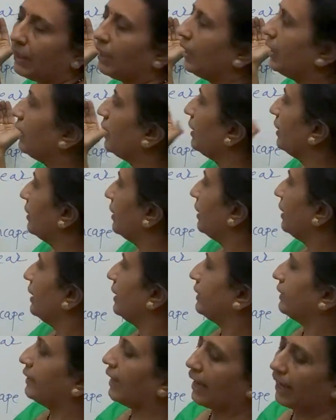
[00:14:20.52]
Here,
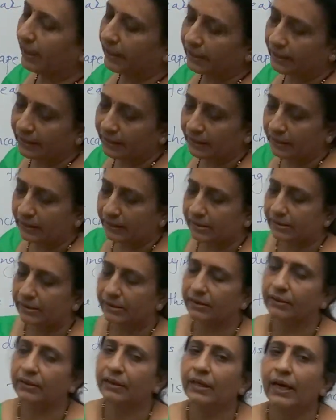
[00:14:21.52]
dying is
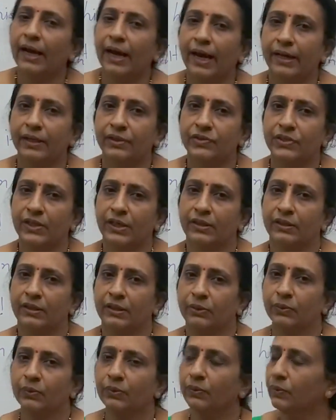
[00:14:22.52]
the
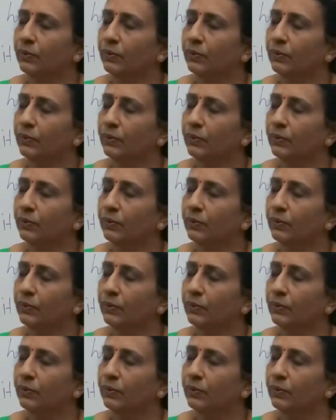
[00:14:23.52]
adjective,